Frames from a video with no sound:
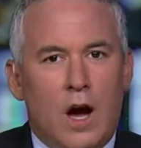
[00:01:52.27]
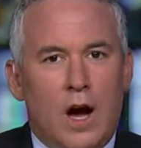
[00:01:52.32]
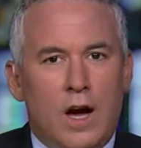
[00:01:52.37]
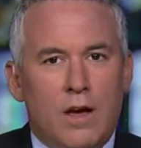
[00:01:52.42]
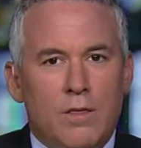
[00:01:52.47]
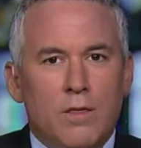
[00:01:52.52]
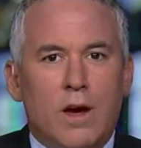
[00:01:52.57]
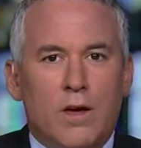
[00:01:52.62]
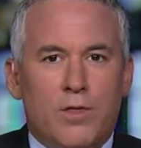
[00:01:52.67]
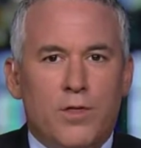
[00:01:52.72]

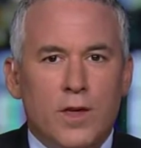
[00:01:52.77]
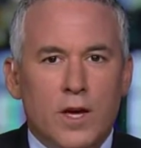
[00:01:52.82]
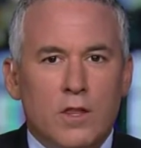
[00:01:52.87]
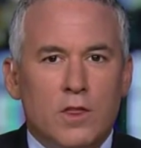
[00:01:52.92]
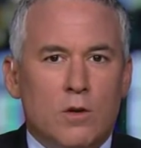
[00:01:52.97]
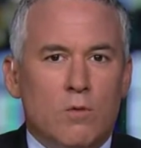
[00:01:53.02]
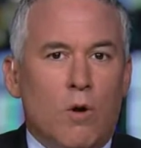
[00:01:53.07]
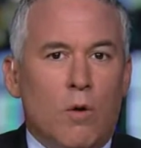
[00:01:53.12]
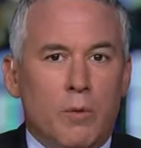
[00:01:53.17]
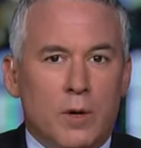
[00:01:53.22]
I
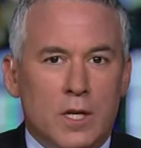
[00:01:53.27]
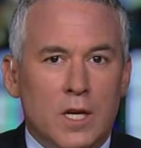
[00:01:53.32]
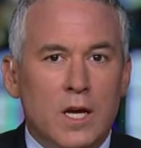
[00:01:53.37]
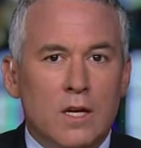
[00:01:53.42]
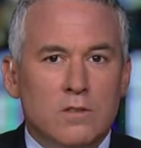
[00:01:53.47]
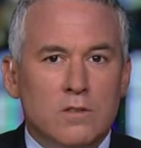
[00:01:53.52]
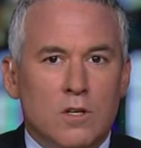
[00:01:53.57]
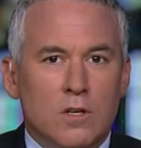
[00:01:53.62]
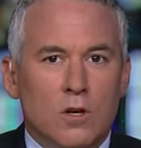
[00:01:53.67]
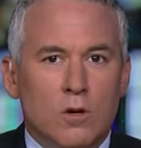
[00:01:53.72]
think that what we
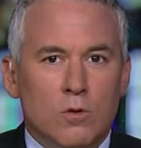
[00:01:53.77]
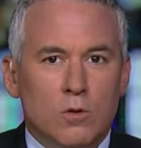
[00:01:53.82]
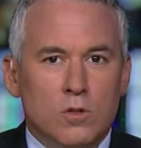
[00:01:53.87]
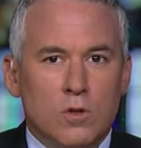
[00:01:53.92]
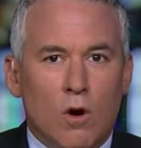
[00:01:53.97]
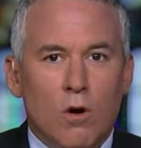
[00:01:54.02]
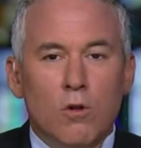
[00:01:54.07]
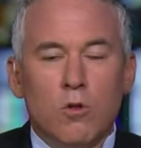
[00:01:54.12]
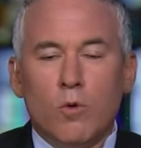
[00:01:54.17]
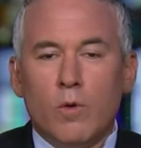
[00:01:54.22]
need to do is
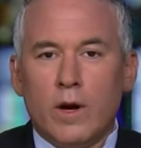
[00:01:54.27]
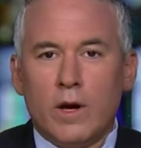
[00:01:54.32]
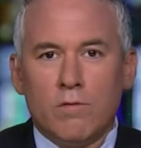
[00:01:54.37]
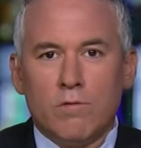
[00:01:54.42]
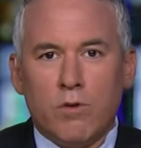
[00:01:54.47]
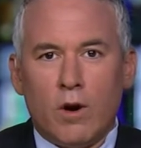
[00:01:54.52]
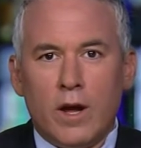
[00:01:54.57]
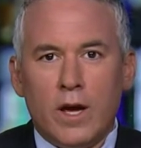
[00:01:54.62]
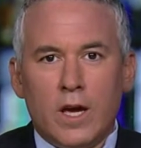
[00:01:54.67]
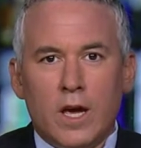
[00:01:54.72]
go the way
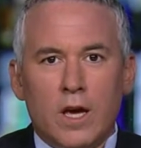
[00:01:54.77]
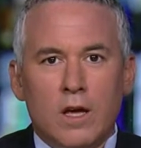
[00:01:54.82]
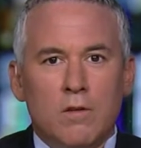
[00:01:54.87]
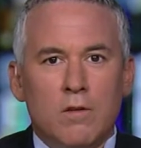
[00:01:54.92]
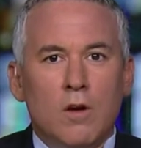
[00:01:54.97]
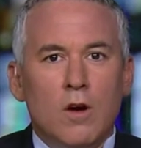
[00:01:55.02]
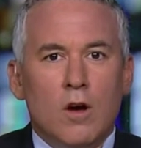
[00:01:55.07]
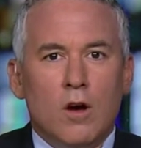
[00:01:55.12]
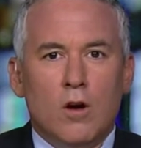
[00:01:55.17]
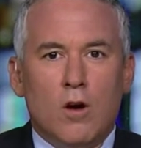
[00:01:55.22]
of
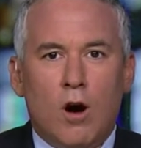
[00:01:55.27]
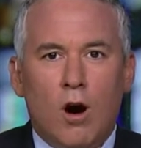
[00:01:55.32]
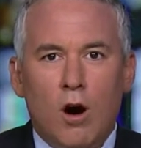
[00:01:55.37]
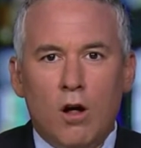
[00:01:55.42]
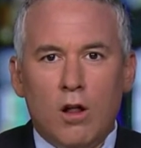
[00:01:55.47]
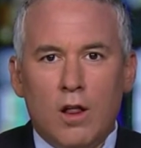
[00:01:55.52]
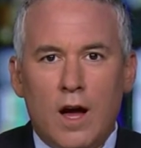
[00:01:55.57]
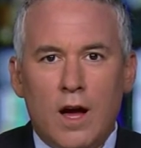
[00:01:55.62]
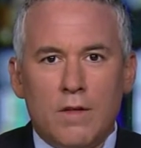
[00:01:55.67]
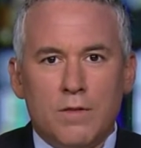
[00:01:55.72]
Reagan,
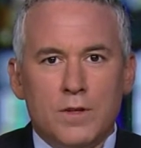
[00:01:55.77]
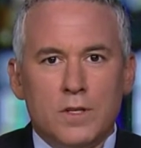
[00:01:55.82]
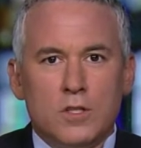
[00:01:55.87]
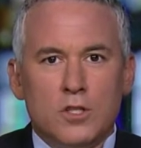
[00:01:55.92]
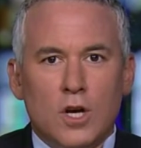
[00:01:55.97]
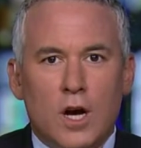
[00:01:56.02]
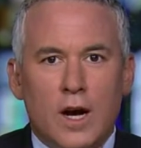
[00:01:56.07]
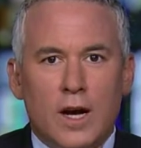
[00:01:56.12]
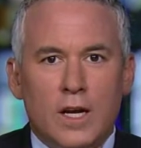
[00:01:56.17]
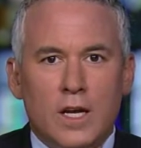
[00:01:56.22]
call out the
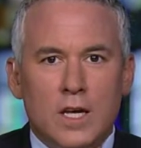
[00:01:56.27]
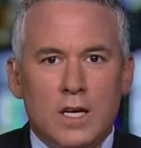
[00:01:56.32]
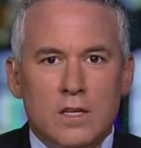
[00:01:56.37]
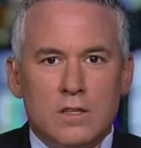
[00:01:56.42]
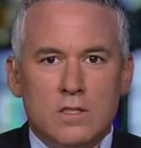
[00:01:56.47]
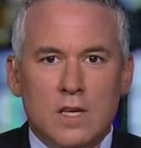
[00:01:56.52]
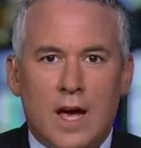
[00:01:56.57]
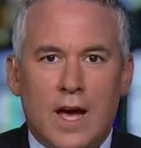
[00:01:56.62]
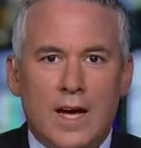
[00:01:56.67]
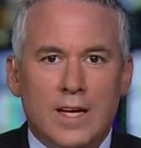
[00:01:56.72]

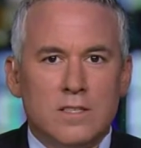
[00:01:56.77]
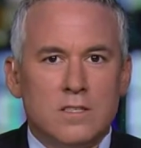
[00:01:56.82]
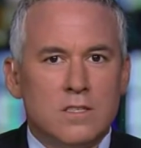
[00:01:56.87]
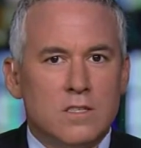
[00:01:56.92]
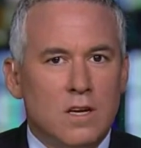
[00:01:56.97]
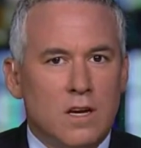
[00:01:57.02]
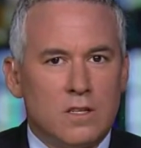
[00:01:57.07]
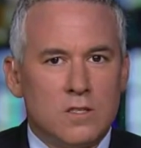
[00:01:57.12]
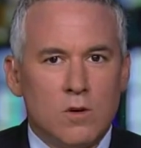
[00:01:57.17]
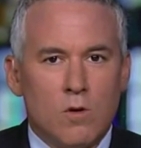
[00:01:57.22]
Chinese, and
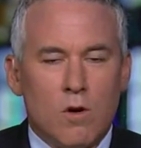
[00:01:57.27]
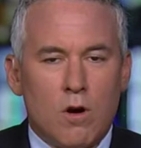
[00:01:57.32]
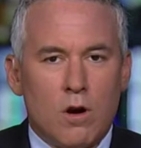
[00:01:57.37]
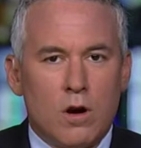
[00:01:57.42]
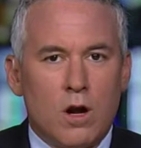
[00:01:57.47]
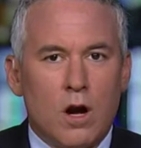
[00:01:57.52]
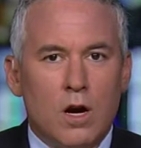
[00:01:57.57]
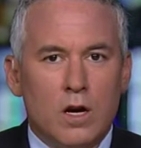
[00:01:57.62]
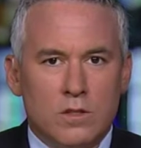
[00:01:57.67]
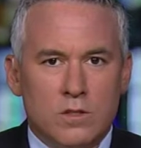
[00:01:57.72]
stick to our
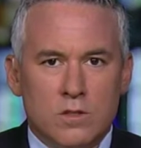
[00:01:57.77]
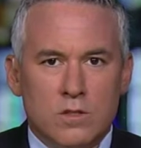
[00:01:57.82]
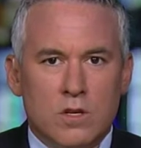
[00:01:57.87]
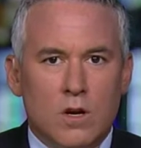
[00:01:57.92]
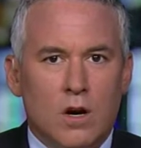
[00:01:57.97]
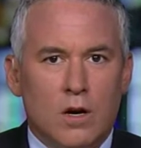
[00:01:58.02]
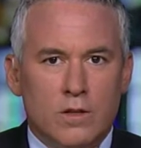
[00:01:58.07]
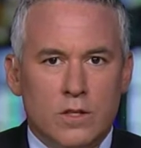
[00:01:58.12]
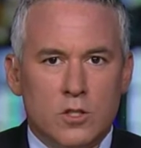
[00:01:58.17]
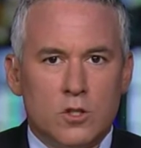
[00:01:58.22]
guns
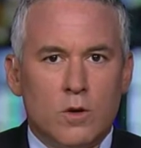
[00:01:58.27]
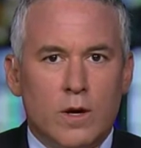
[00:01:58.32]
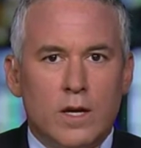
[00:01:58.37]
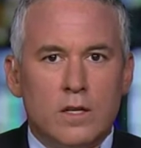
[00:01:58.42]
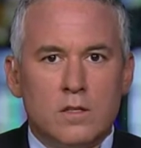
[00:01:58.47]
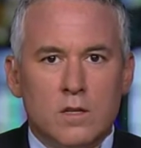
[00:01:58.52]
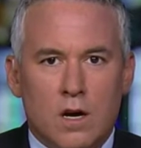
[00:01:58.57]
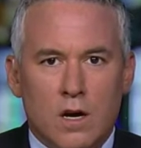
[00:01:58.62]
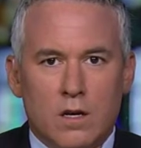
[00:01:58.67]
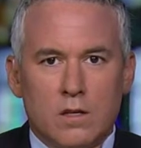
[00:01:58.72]
on the
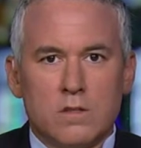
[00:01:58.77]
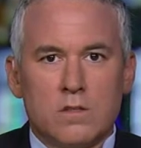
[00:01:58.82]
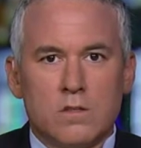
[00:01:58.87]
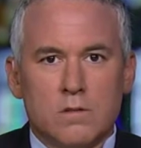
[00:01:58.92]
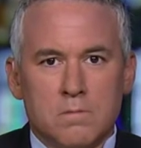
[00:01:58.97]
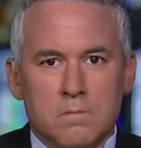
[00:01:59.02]
trade talks.